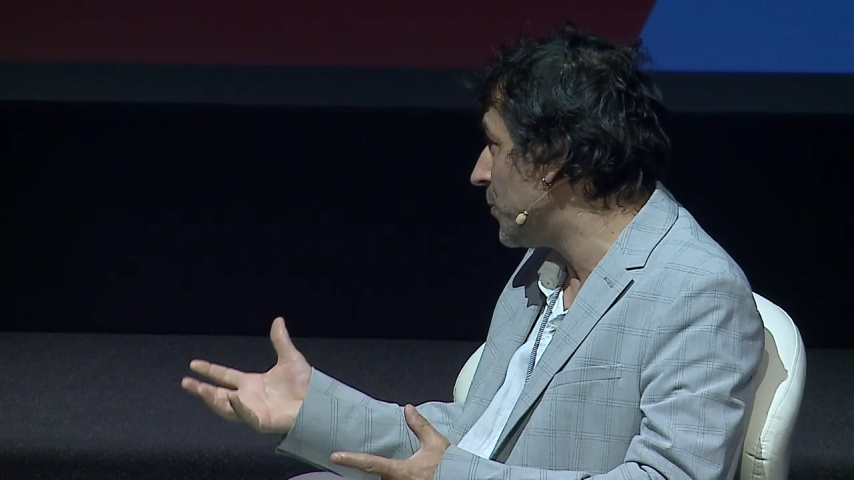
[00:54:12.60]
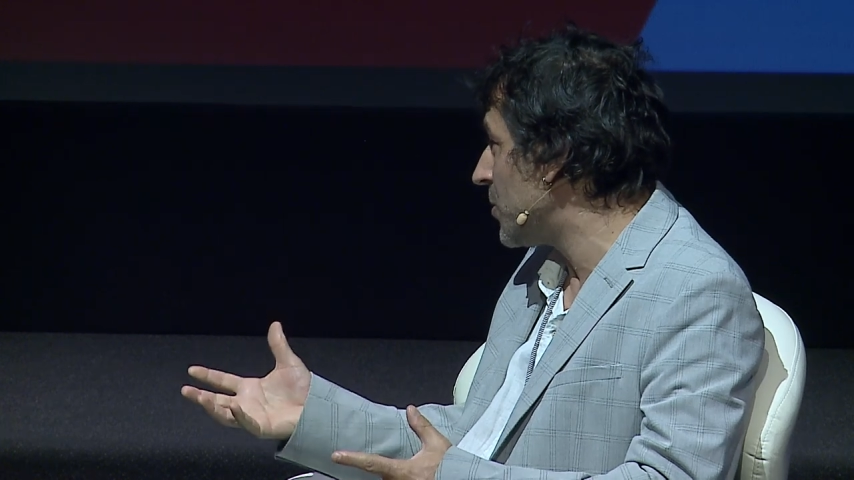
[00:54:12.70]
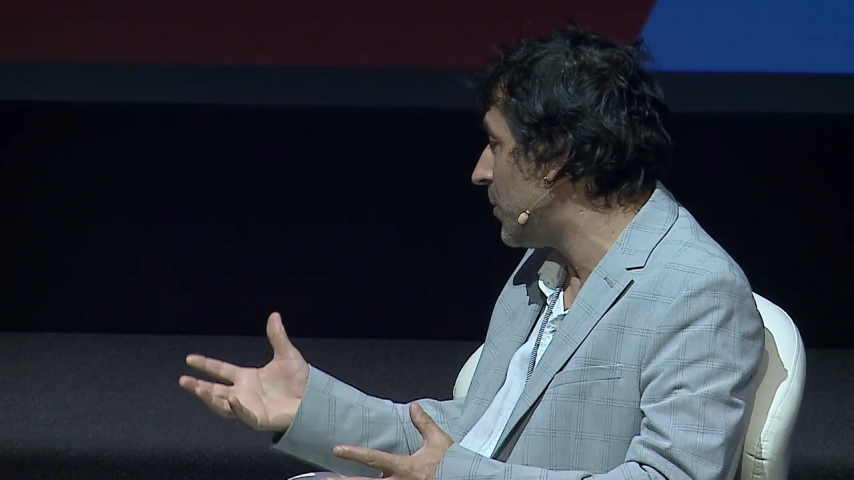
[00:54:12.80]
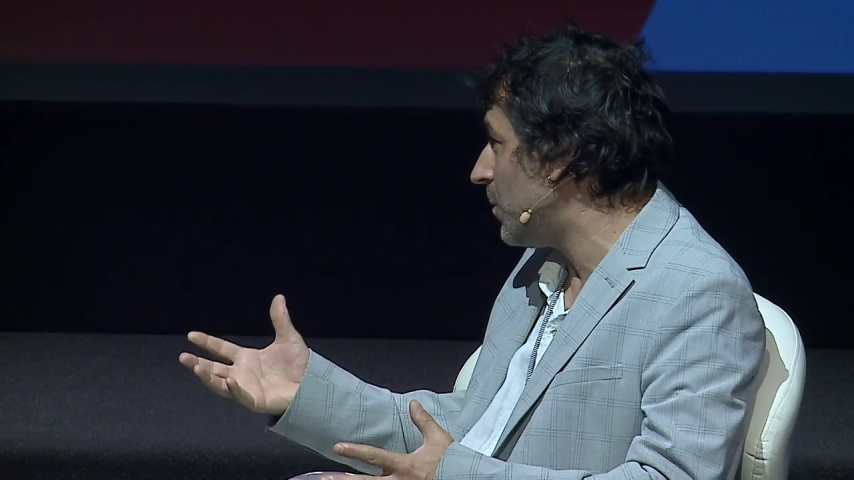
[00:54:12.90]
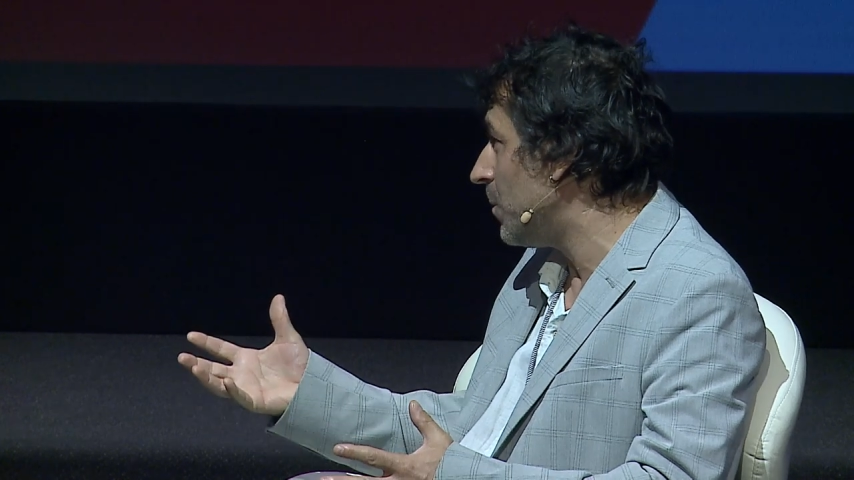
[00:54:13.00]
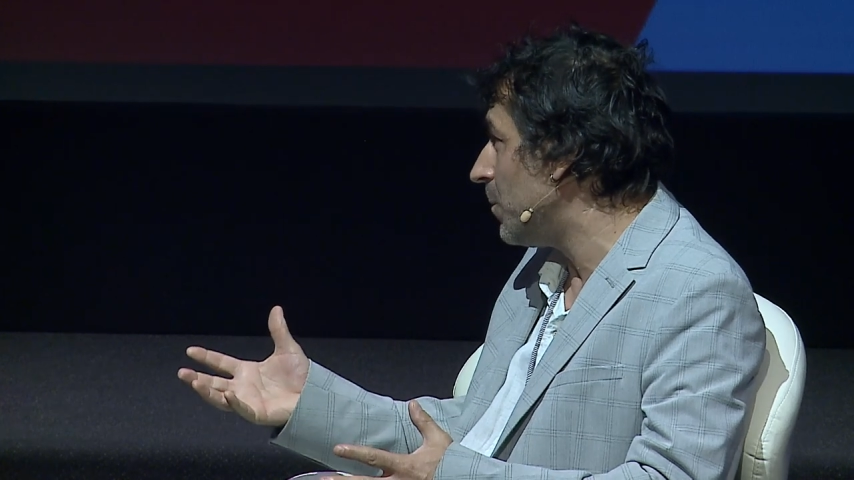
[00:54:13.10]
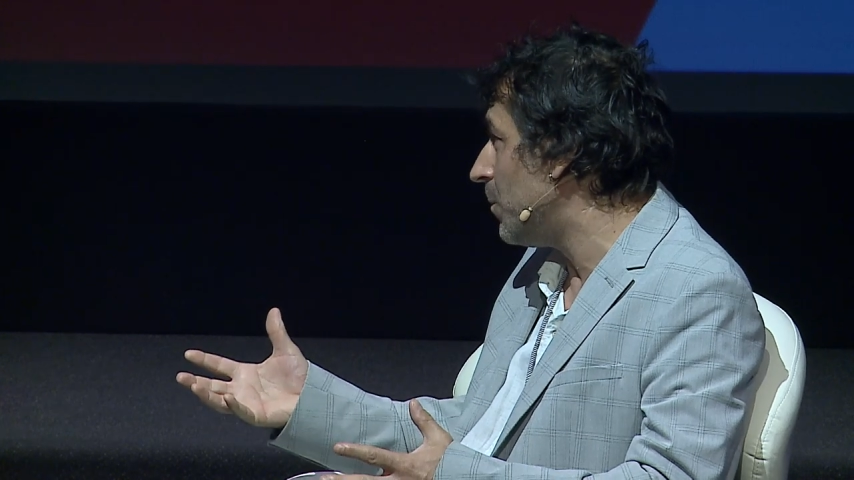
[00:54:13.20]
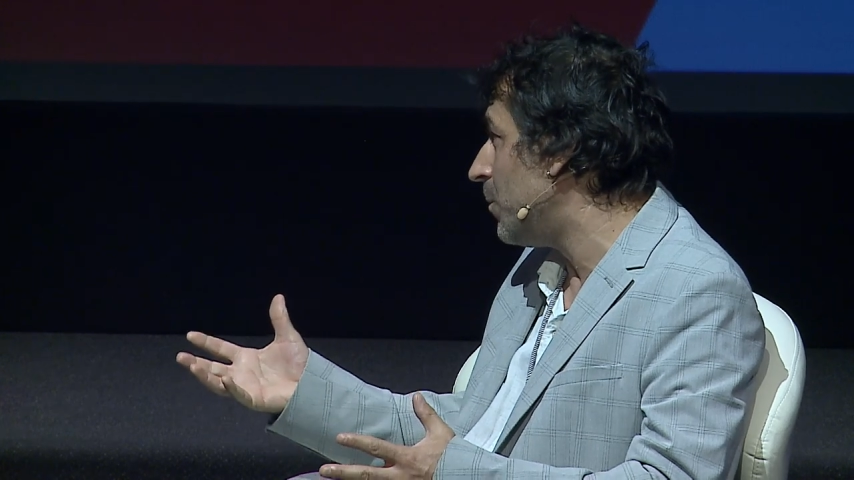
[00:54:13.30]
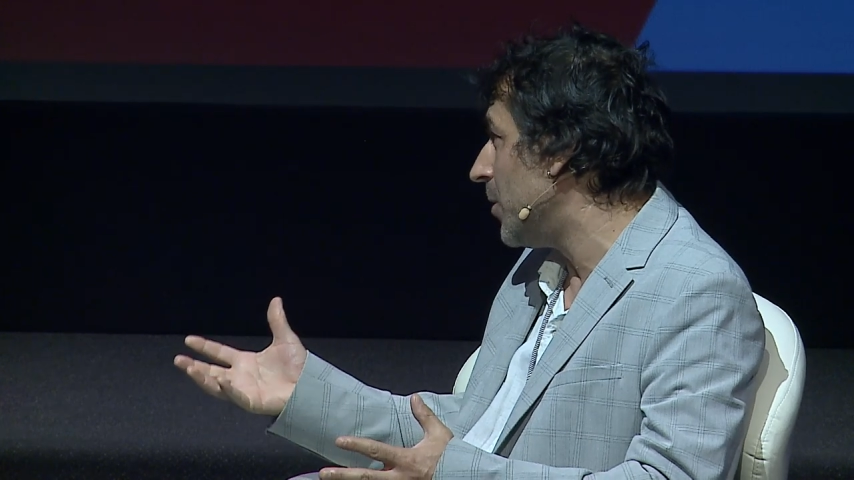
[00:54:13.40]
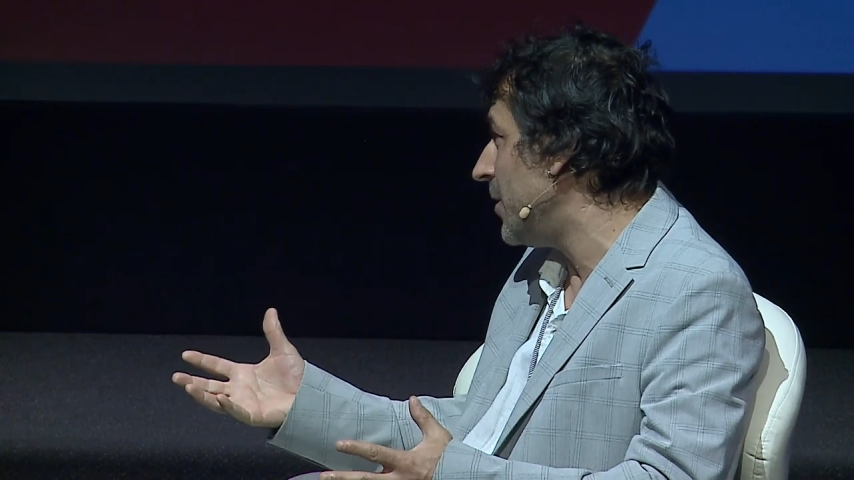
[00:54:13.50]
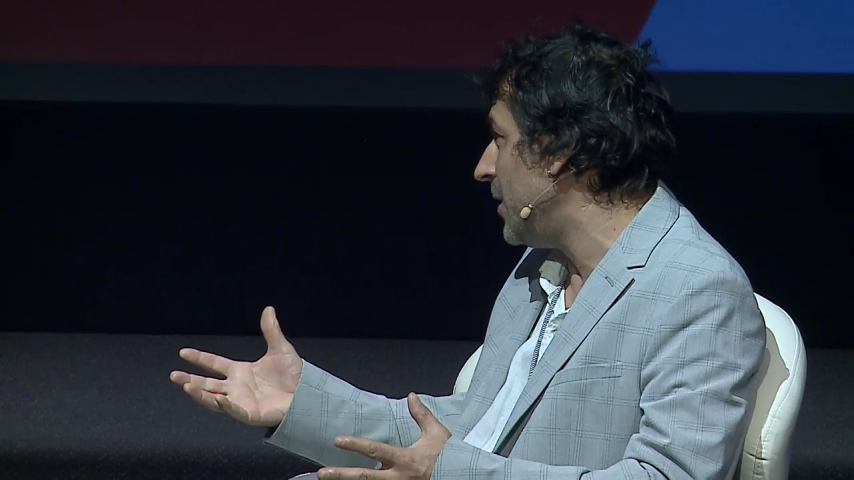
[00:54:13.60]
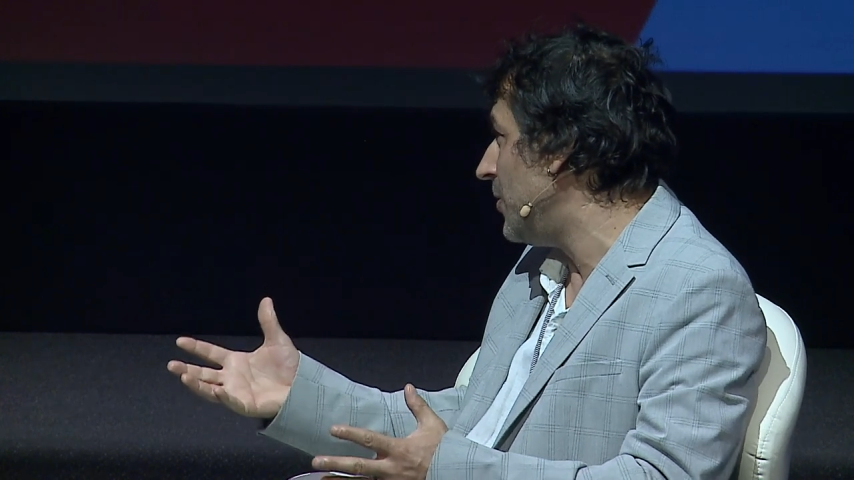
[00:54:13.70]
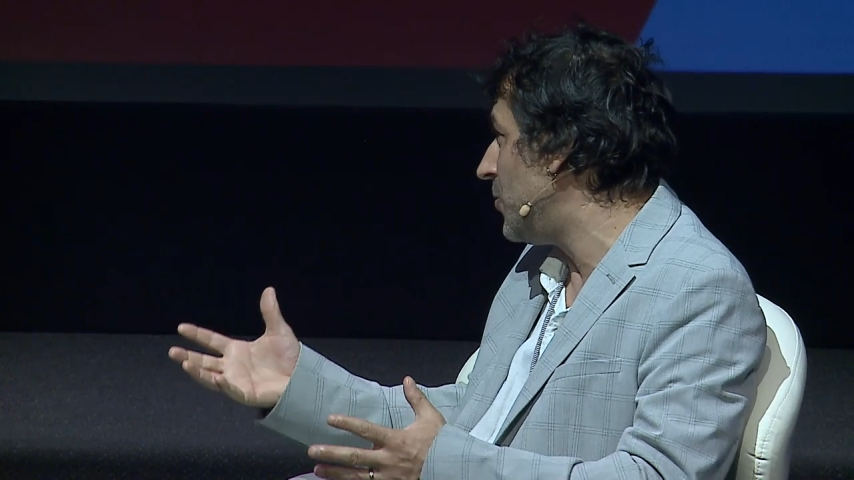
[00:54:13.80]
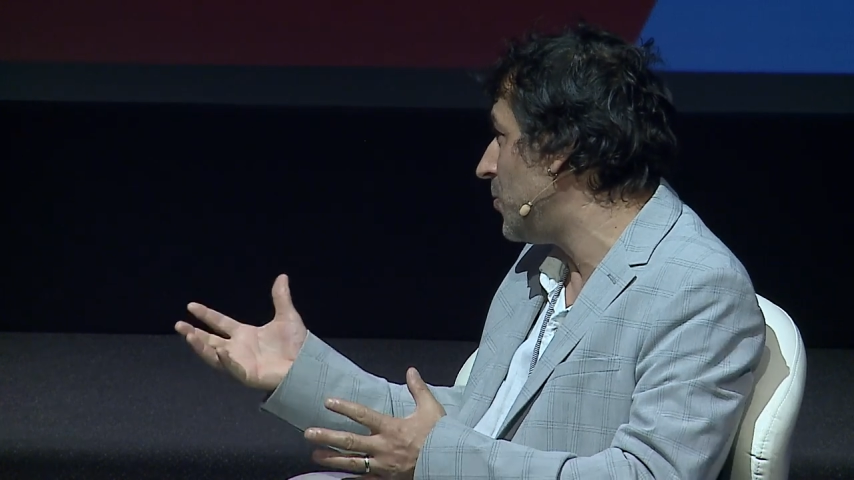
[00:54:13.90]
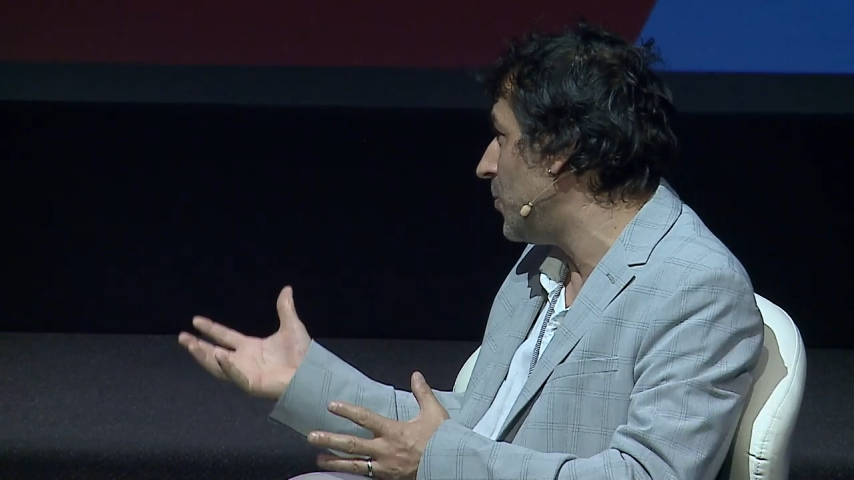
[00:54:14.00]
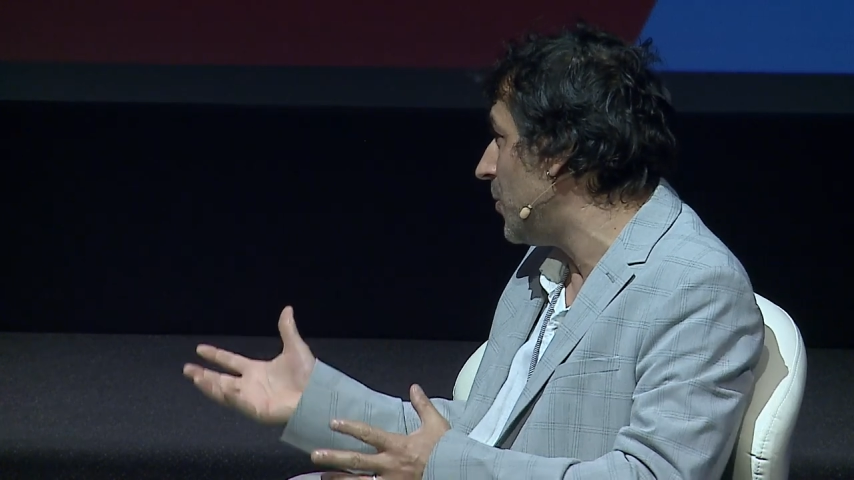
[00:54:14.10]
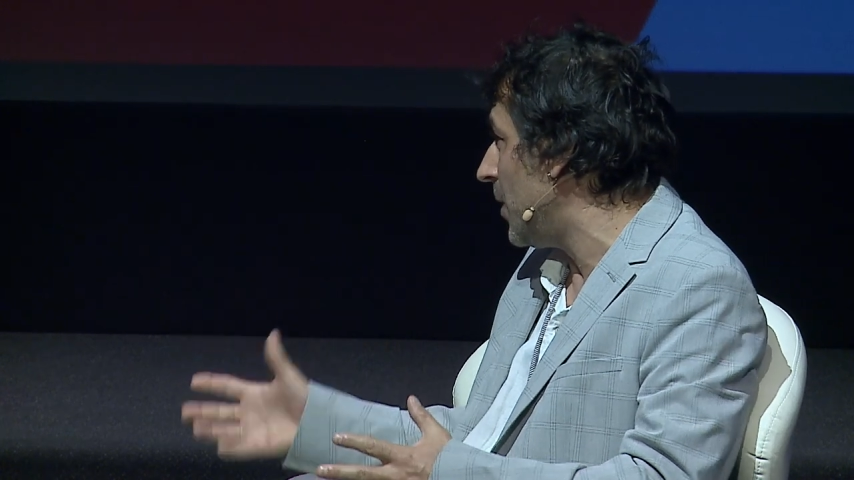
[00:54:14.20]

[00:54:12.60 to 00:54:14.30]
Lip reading: somebody into